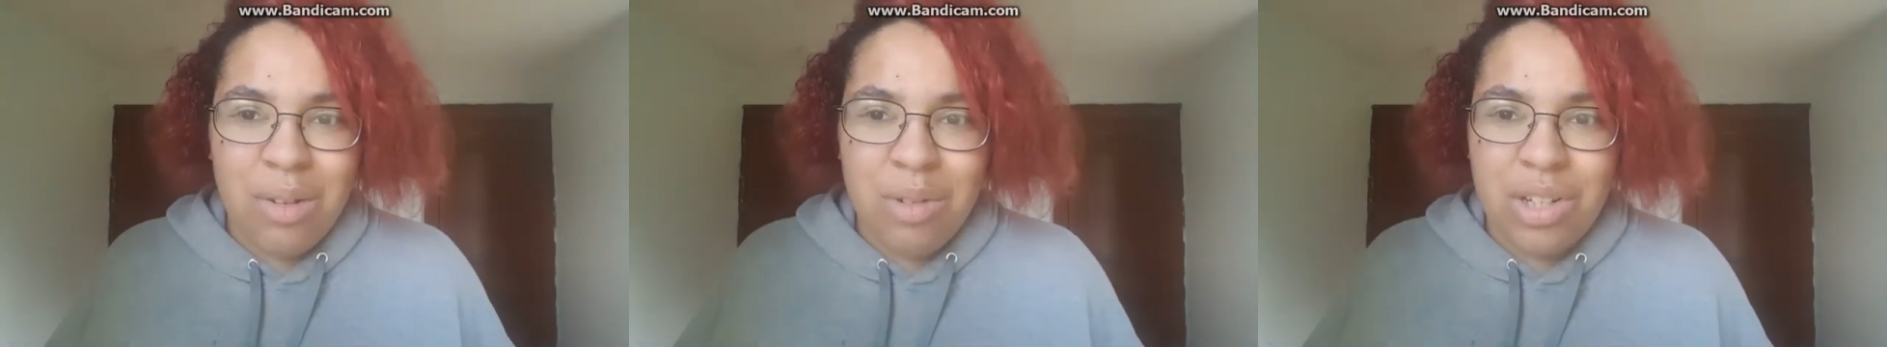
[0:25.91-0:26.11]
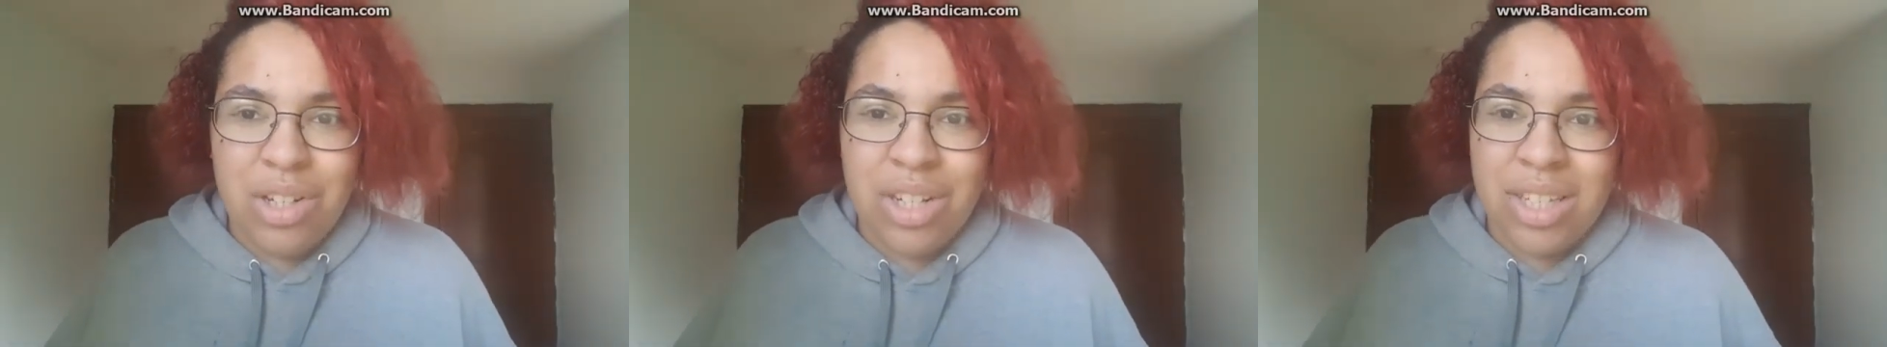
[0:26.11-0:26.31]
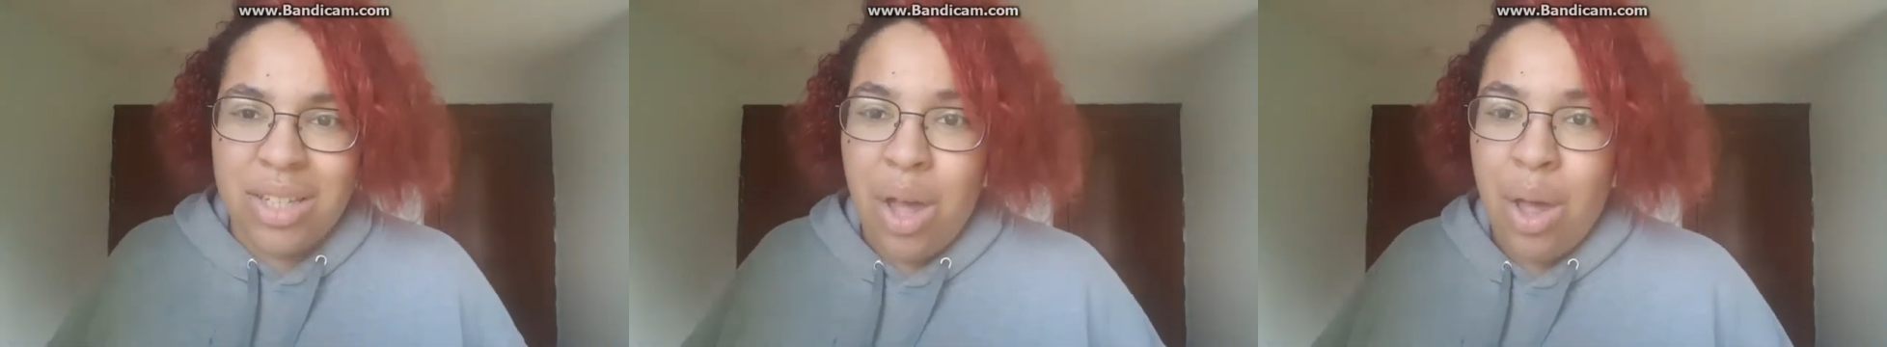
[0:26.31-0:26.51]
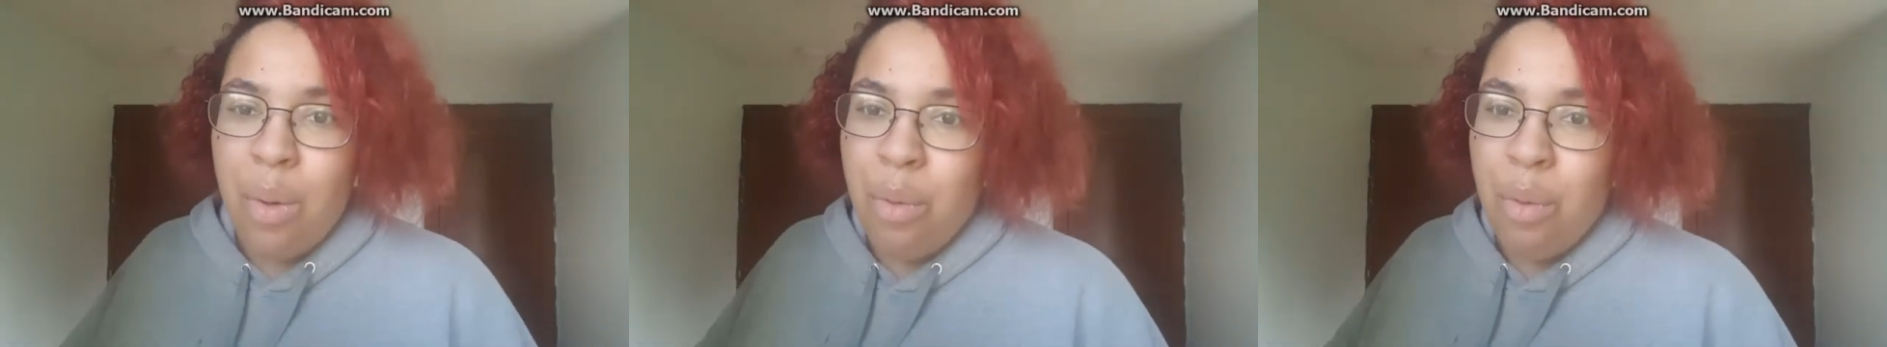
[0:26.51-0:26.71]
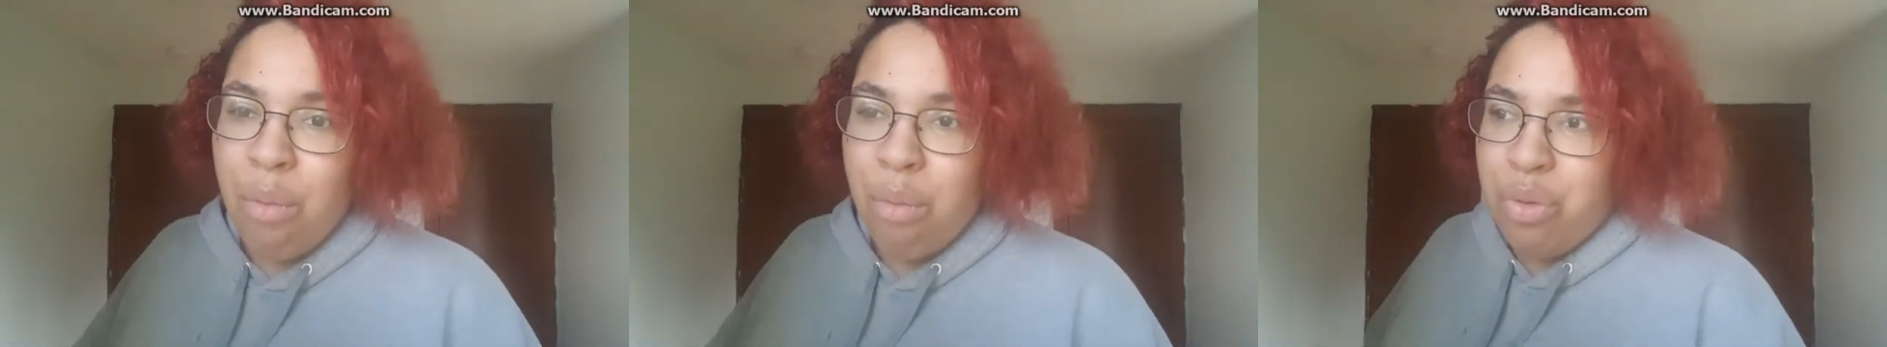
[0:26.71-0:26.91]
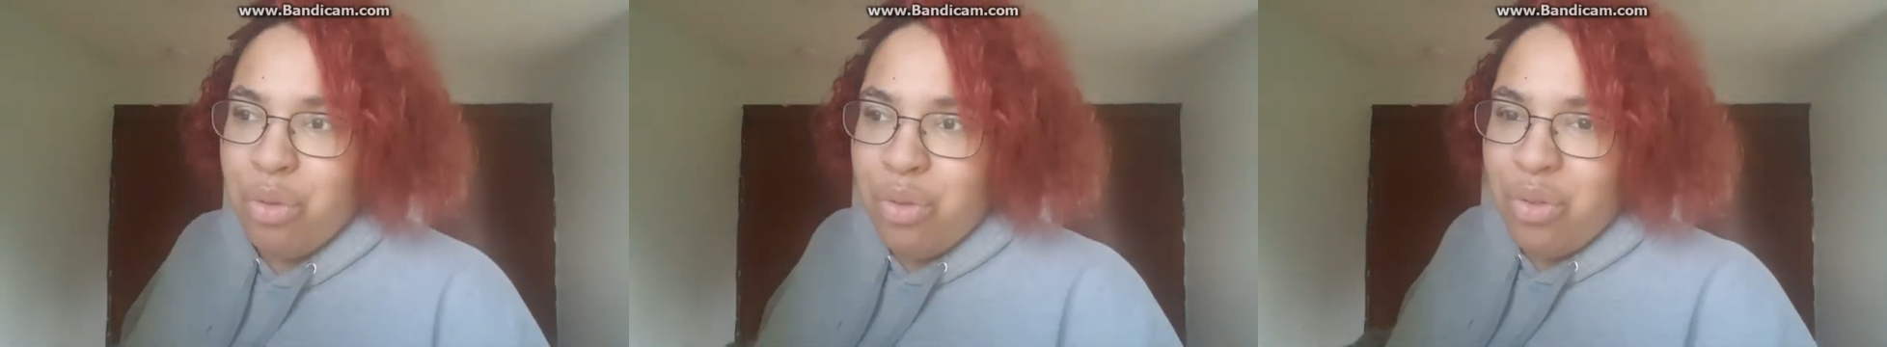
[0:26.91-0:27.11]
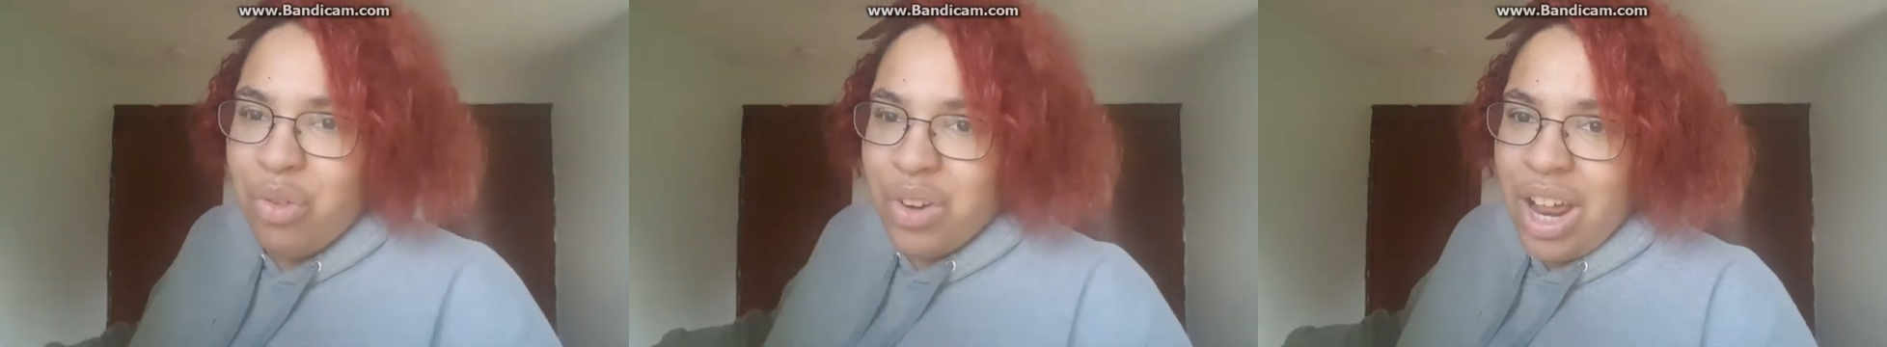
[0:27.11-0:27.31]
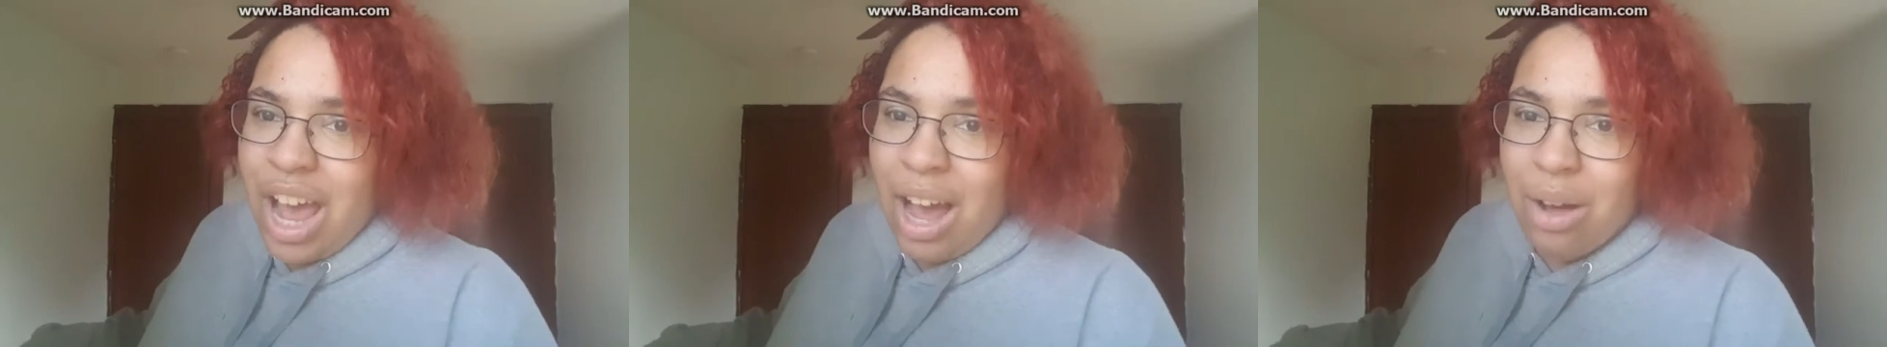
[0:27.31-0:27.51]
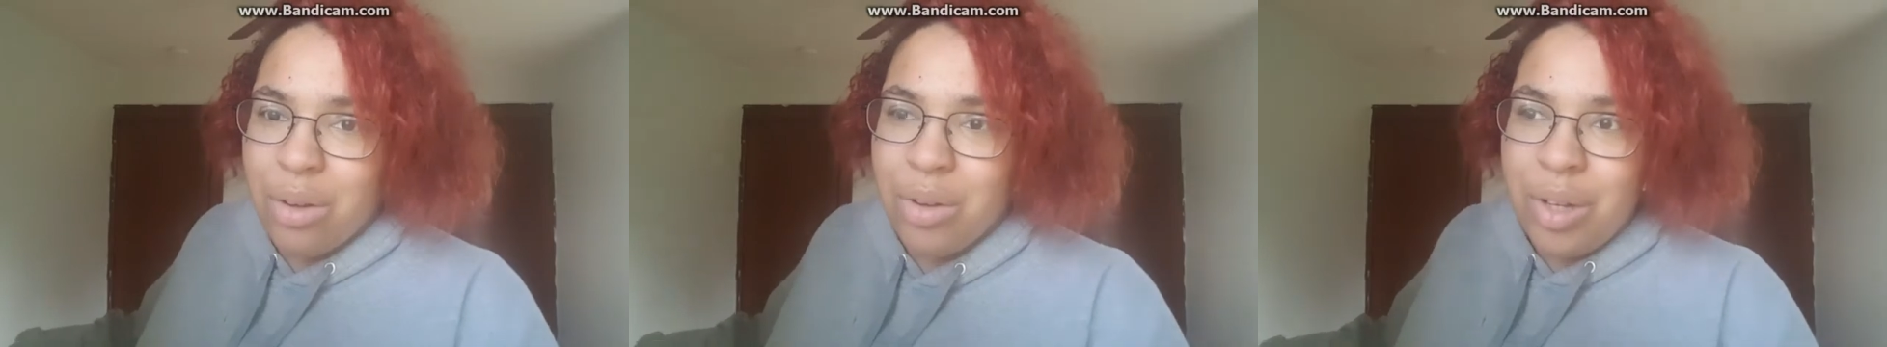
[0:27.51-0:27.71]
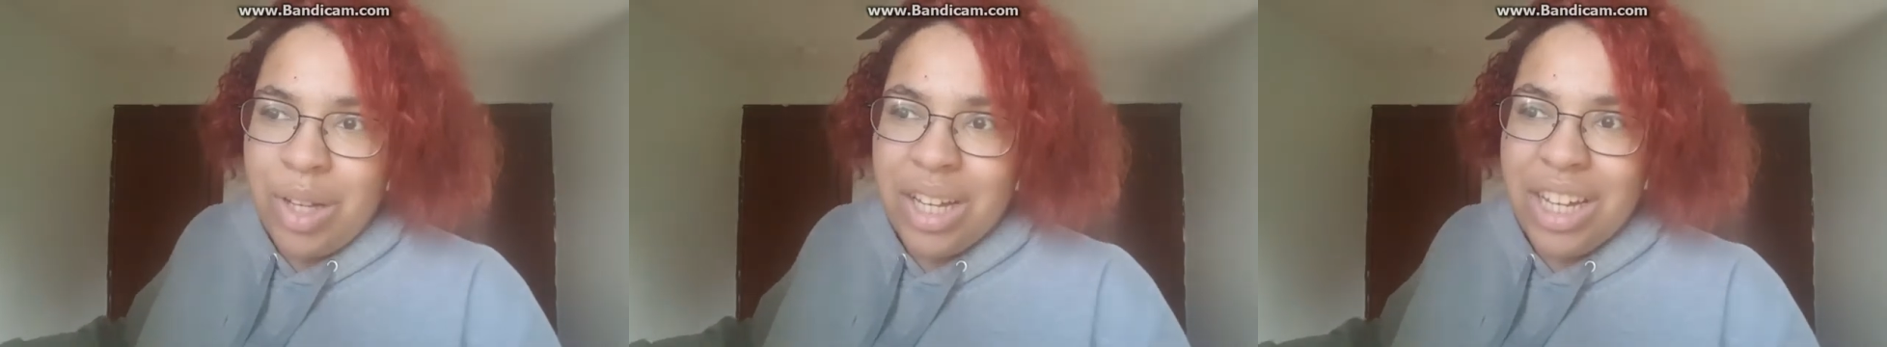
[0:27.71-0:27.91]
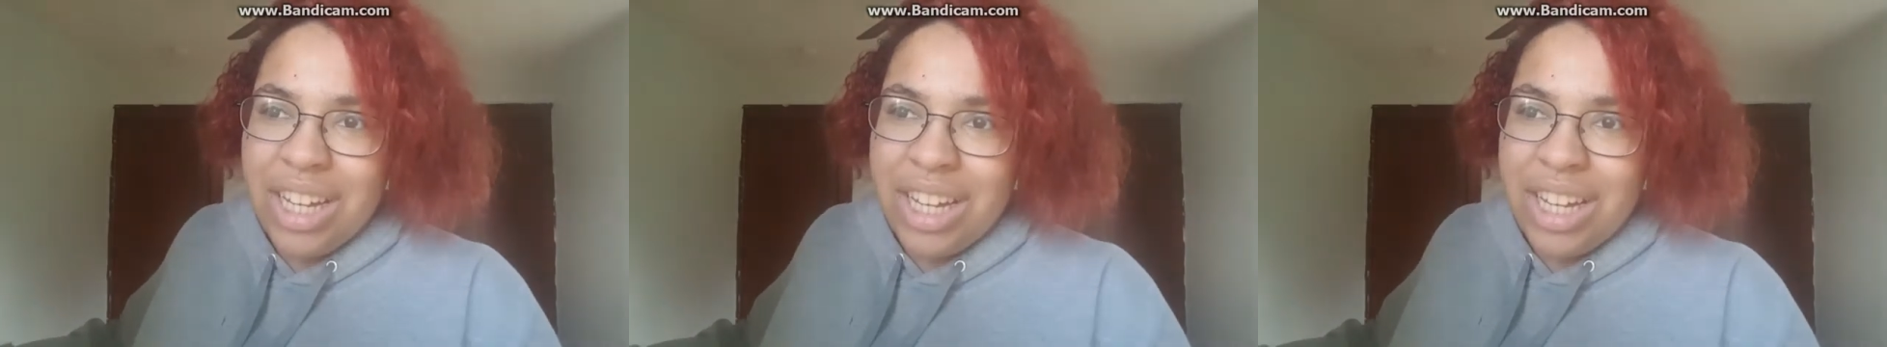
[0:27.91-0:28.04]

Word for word: It was just moved out.